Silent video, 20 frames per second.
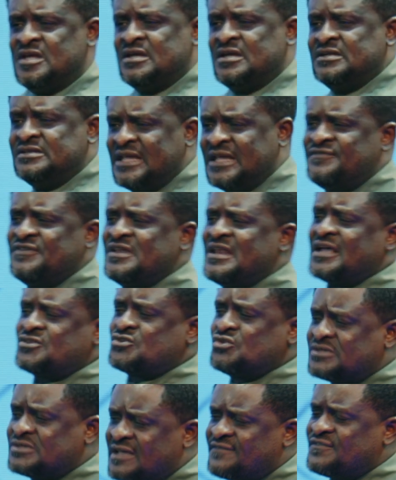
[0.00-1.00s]
David had
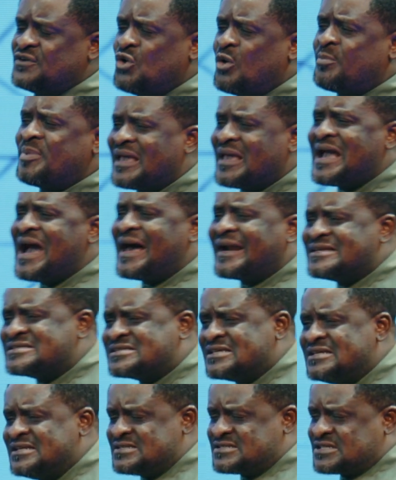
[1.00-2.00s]
to develop a
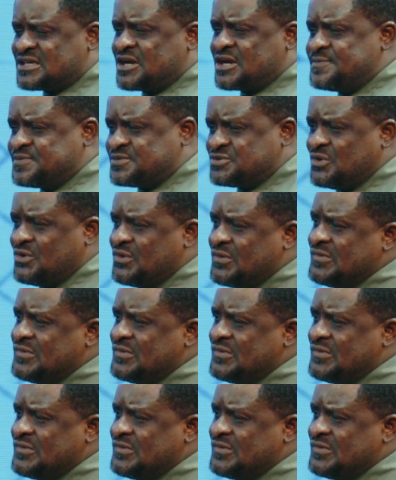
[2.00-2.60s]
garrison in scripture.